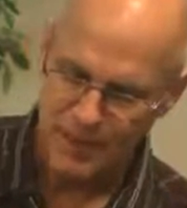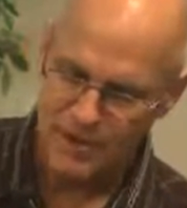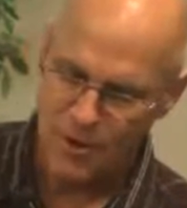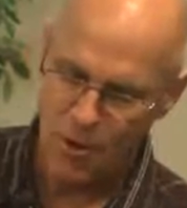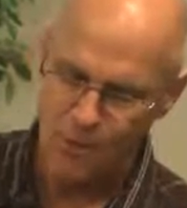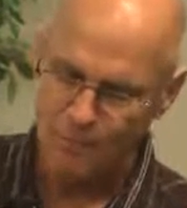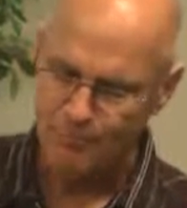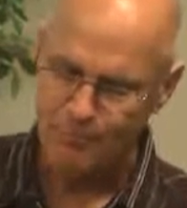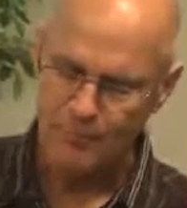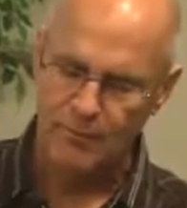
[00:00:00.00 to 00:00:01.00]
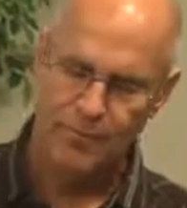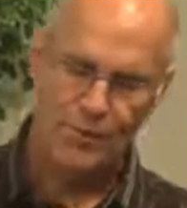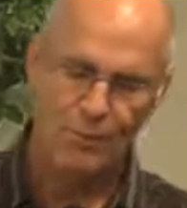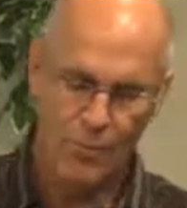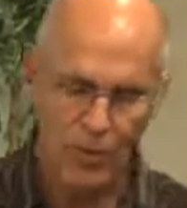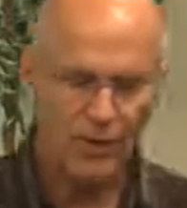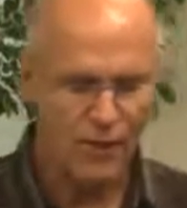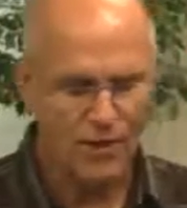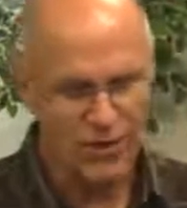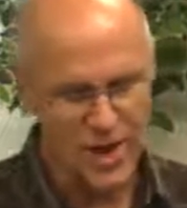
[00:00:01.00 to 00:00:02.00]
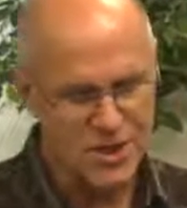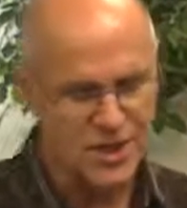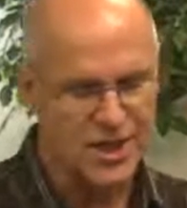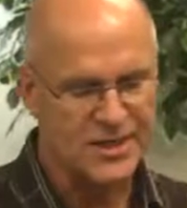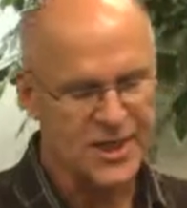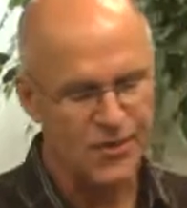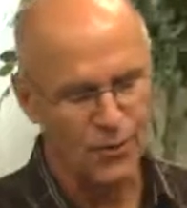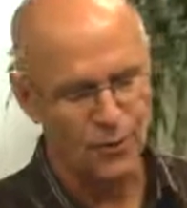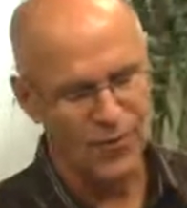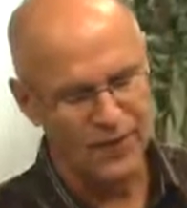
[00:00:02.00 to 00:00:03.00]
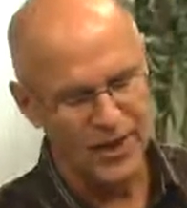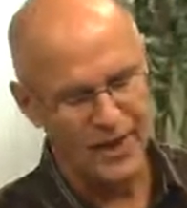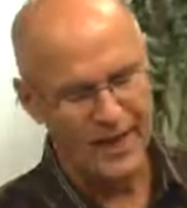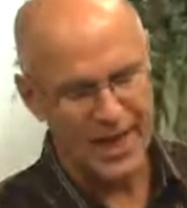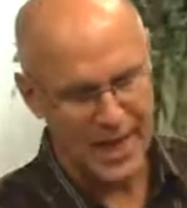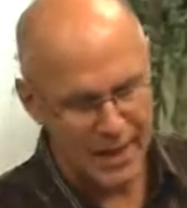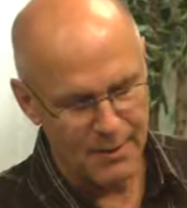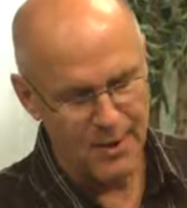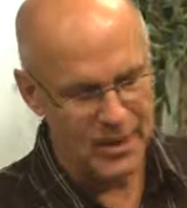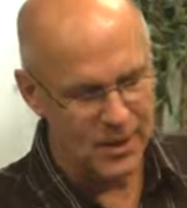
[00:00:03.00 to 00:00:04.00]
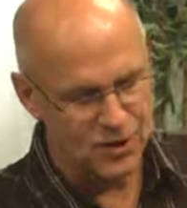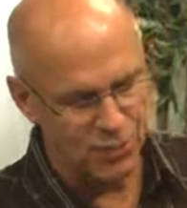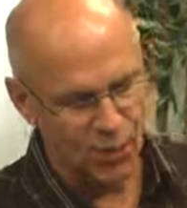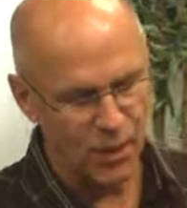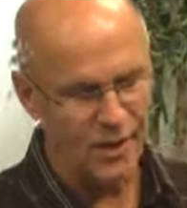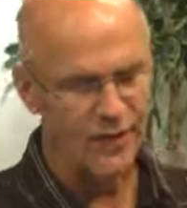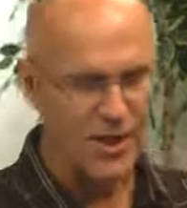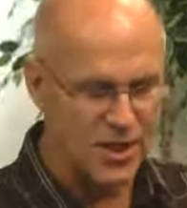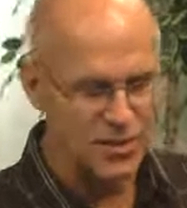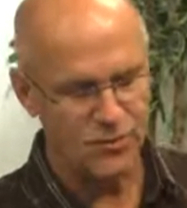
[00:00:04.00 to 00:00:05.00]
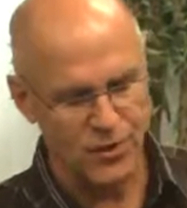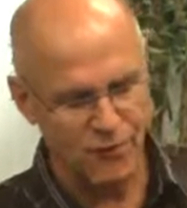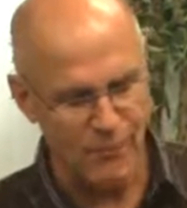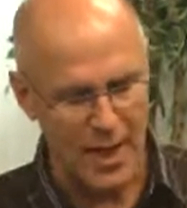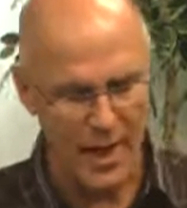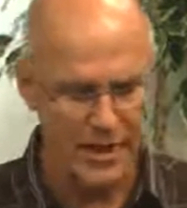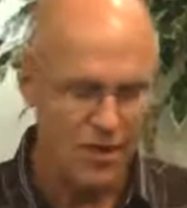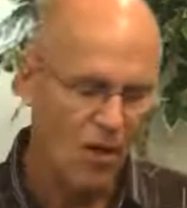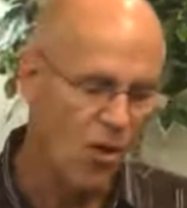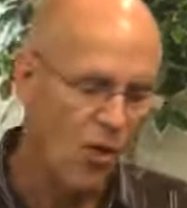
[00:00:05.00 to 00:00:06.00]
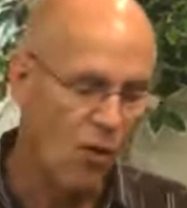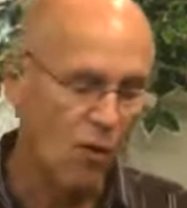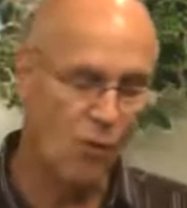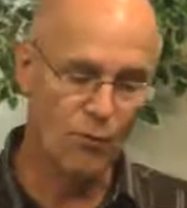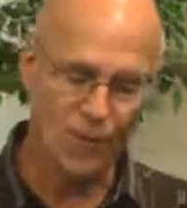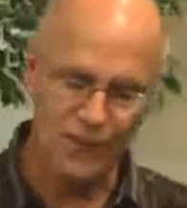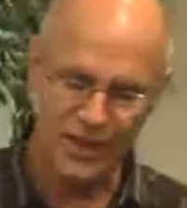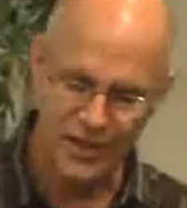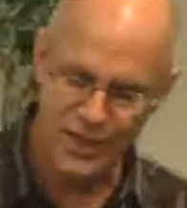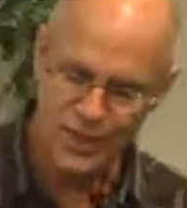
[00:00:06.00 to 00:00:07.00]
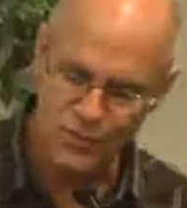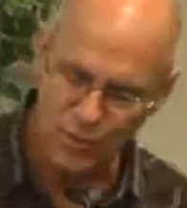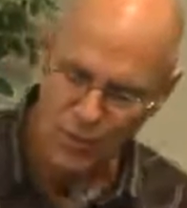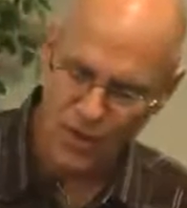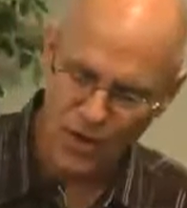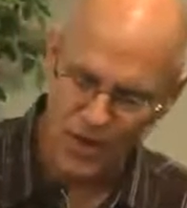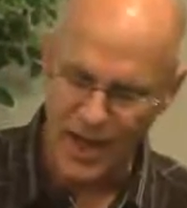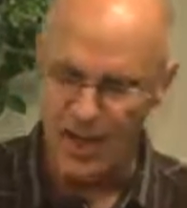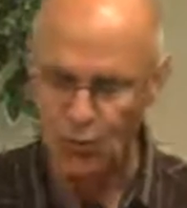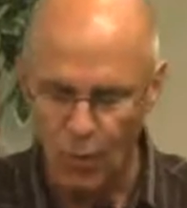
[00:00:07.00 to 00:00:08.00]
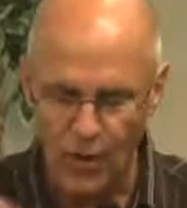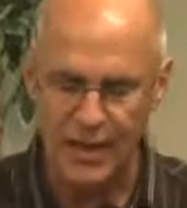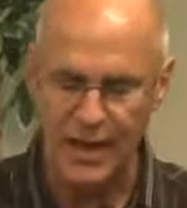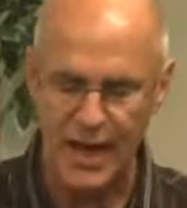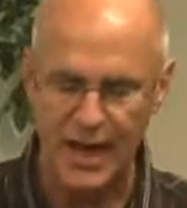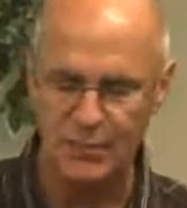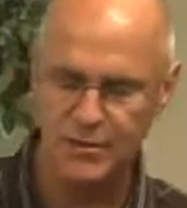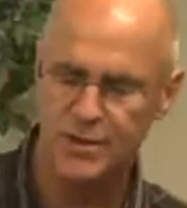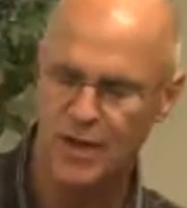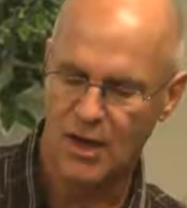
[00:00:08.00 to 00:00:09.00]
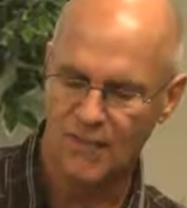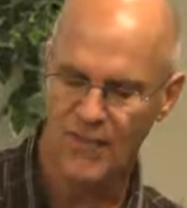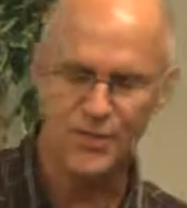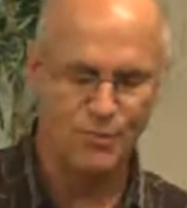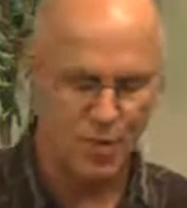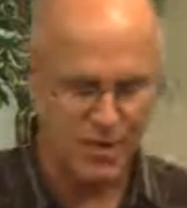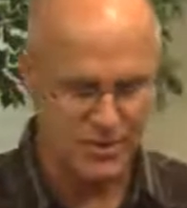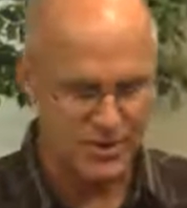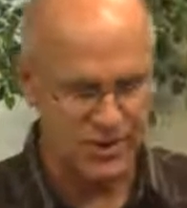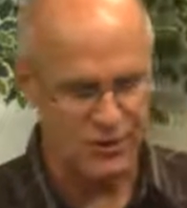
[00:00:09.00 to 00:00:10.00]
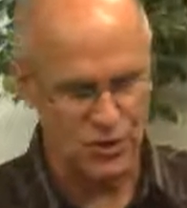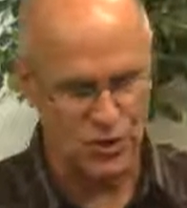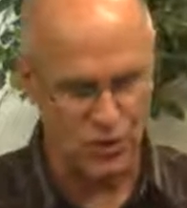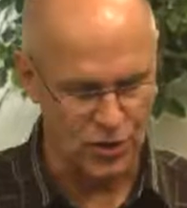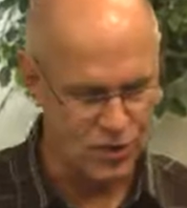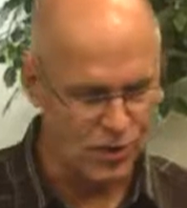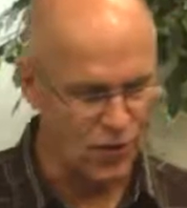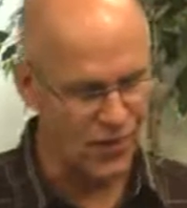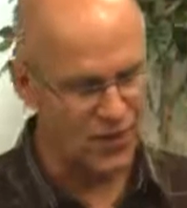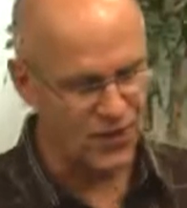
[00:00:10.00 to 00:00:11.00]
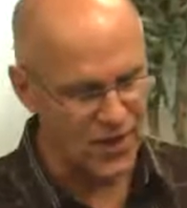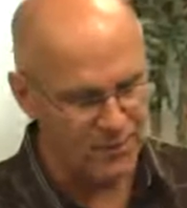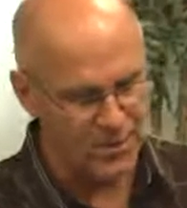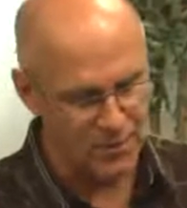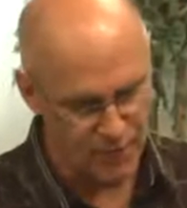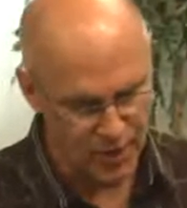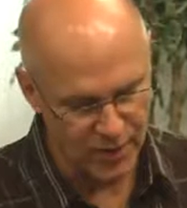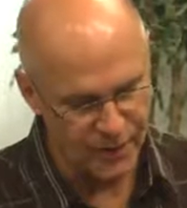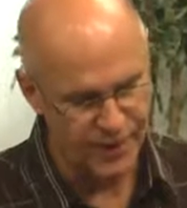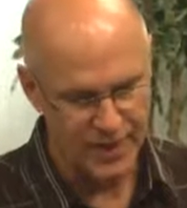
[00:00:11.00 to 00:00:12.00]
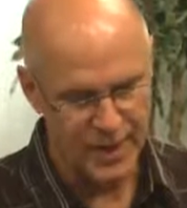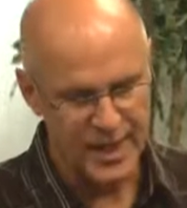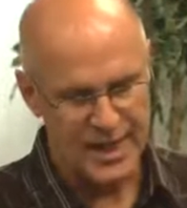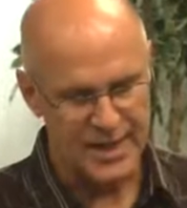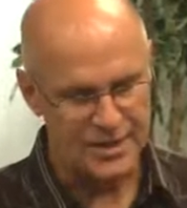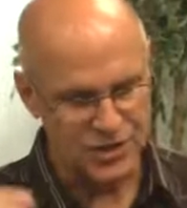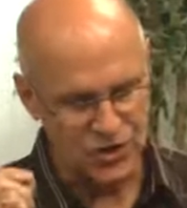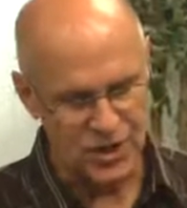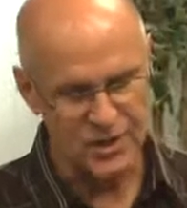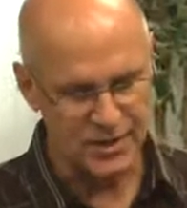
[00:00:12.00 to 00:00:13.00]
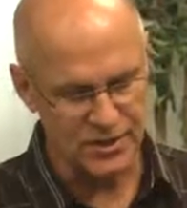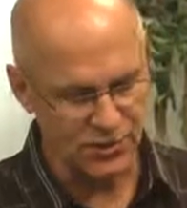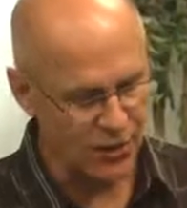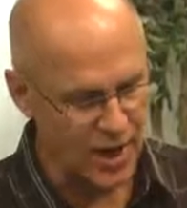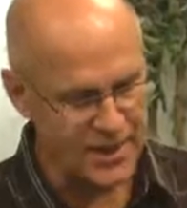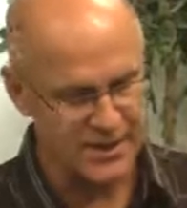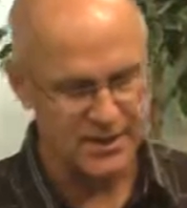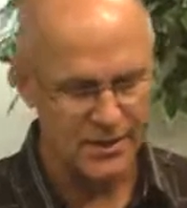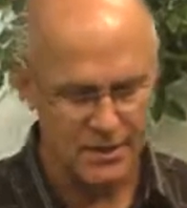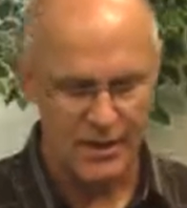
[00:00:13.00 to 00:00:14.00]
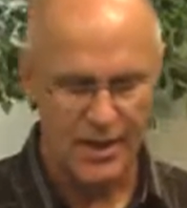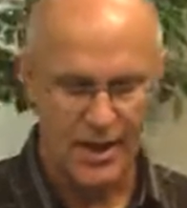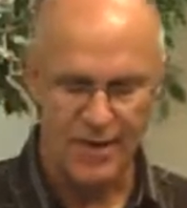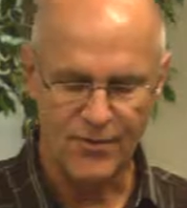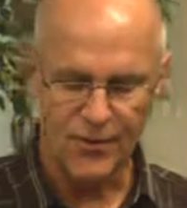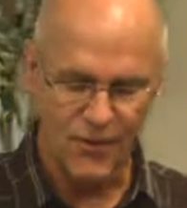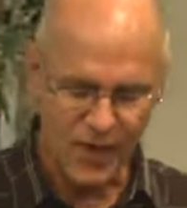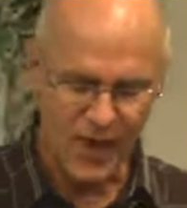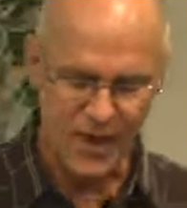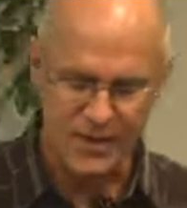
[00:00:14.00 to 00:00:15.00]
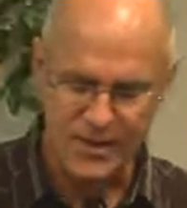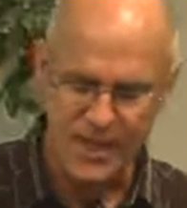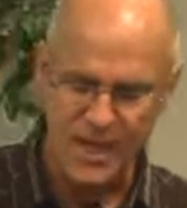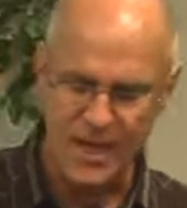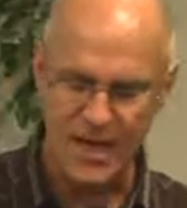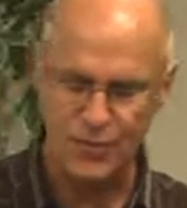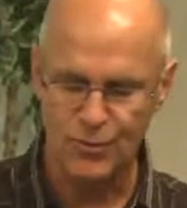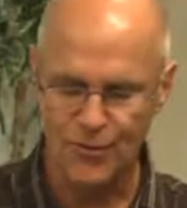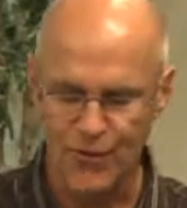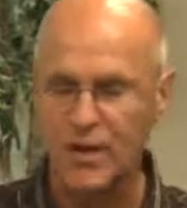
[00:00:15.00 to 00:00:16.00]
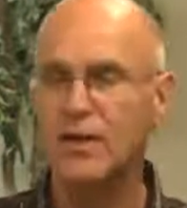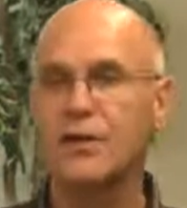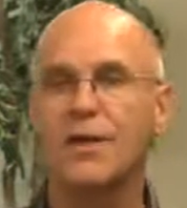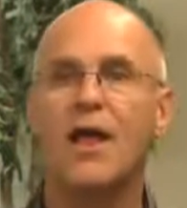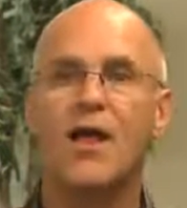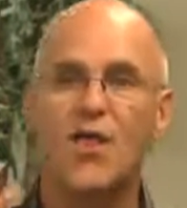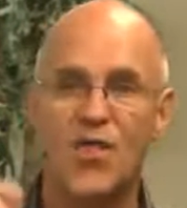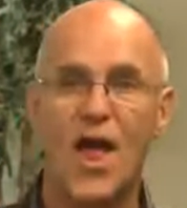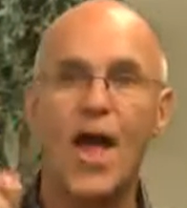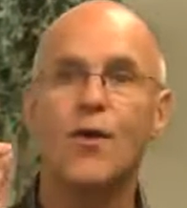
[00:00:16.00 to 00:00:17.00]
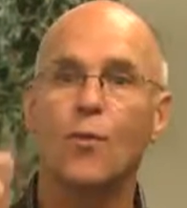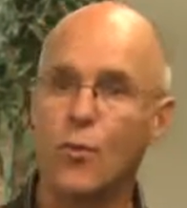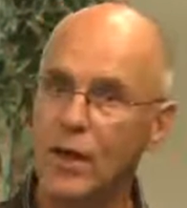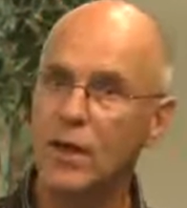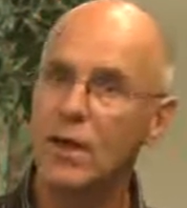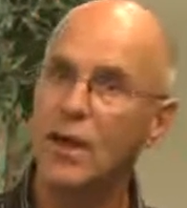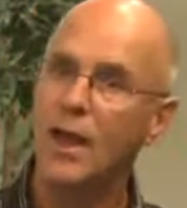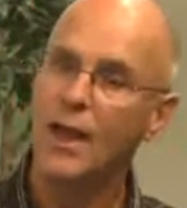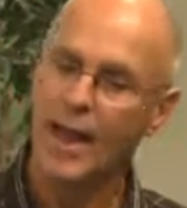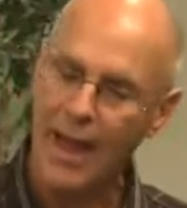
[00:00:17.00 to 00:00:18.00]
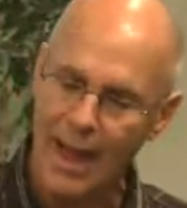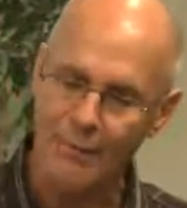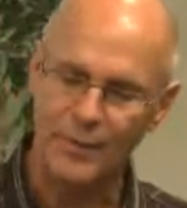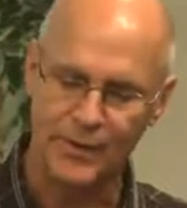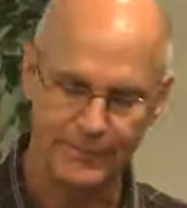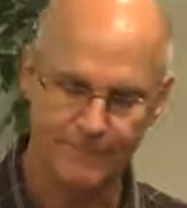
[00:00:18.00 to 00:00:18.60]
So the book of Revelation is either revealing Him and His work in the history of man, or revealing His word and working out of His promise to the church. So the theme of the book is Jesus Christ and the things that He has revealed that will happen.